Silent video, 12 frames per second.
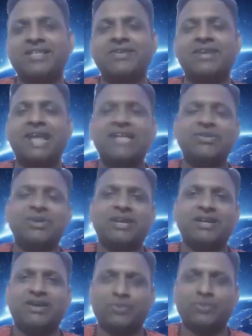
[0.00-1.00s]
will
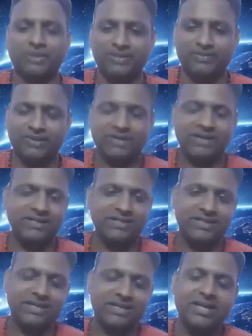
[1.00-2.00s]
naturally come to them.
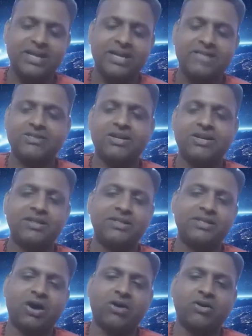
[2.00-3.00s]
Understand?
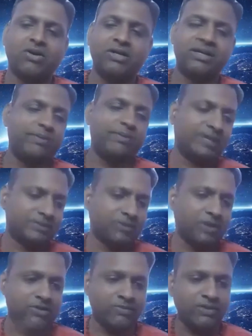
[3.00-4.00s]
Astrology, occult, because
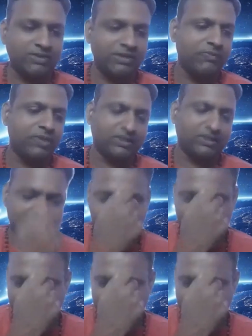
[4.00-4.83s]
Vakabalitam, whatever they